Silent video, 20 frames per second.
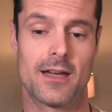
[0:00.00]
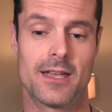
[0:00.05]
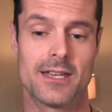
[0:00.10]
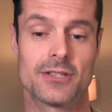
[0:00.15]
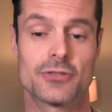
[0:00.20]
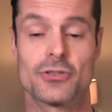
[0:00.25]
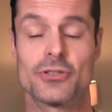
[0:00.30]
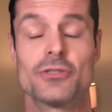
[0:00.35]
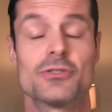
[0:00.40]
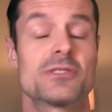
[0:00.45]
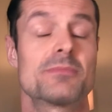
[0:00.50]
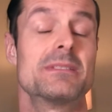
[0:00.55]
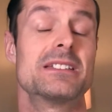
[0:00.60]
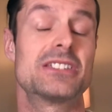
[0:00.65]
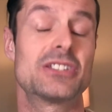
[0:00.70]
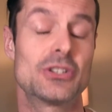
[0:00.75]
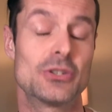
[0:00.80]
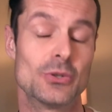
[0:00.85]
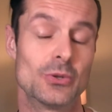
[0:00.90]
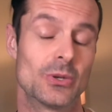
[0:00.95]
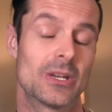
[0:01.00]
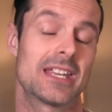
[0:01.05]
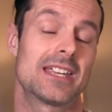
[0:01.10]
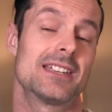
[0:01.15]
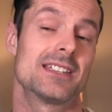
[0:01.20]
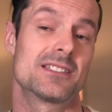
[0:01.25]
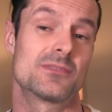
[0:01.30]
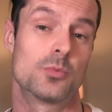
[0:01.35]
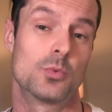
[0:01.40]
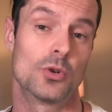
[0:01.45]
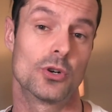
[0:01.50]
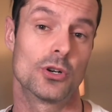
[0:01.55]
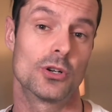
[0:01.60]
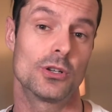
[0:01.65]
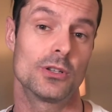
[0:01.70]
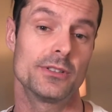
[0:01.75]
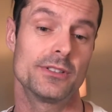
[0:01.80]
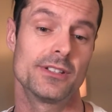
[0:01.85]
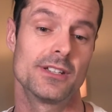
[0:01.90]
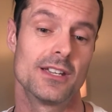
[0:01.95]
introduced me to his
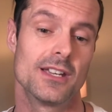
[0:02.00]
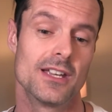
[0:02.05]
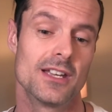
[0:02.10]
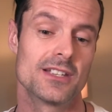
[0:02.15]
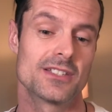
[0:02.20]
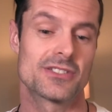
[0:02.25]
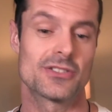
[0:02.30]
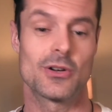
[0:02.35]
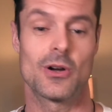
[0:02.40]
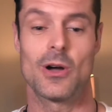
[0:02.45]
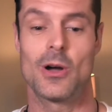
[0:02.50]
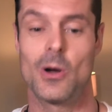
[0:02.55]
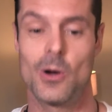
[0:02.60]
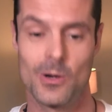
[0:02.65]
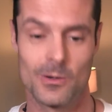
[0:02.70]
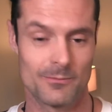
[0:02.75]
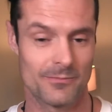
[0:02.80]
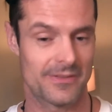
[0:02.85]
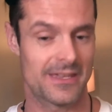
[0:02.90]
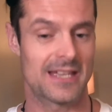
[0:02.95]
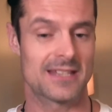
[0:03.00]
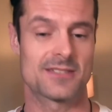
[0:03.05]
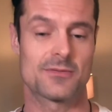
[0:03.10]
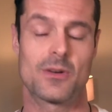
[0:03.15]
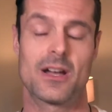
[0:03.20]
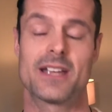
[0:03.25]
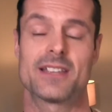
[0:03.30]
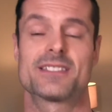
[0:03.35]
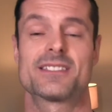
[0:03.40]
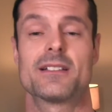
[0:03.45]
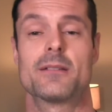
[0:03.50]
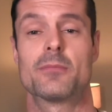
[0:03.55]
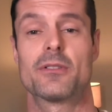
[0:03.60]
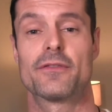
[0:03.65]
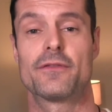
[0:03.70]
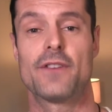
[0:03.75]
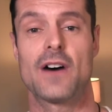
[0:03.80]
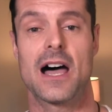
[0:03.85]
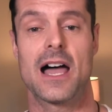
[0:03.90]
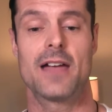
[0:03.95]
world, so that's why it's number
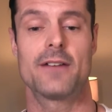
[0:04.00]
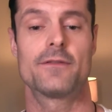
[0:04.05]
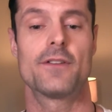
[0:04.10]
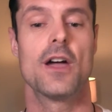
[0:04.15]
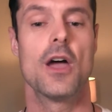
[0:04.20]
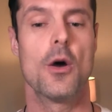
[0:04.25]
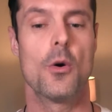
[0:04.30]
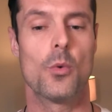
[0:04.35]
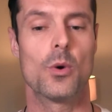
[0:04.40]
5.